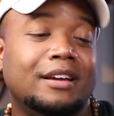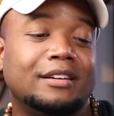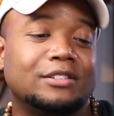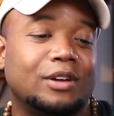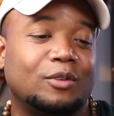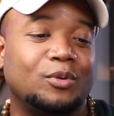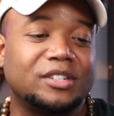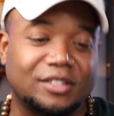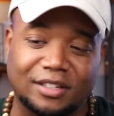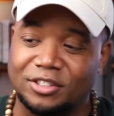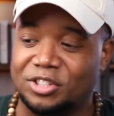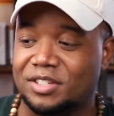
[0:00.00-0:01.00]
So I want to
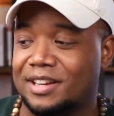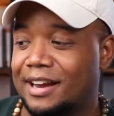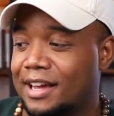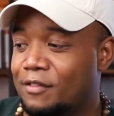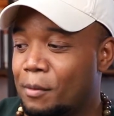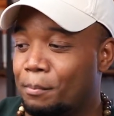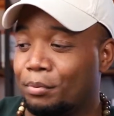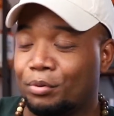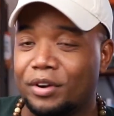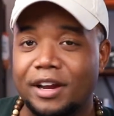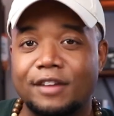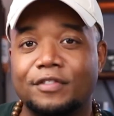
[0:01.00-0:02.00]
just kind of give a
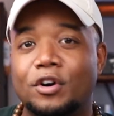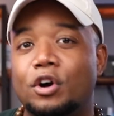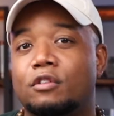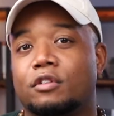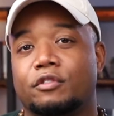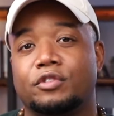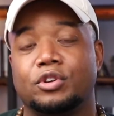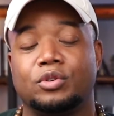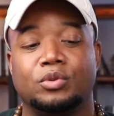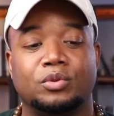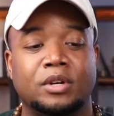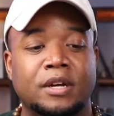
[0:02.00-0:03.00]
brief
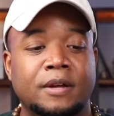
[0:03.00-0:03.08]
overview